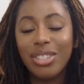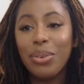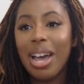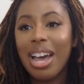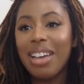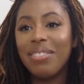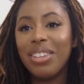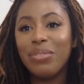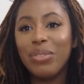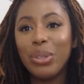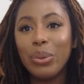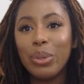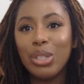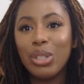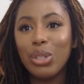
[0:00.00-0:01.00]
You have
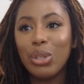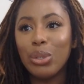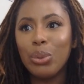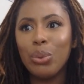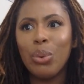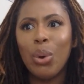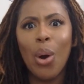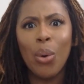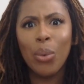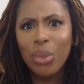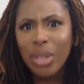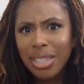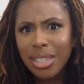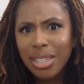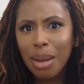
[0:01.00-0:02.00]
influencers who
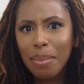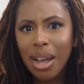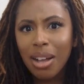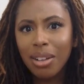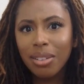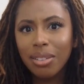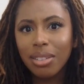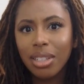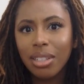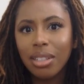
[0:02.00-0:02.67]
only talk about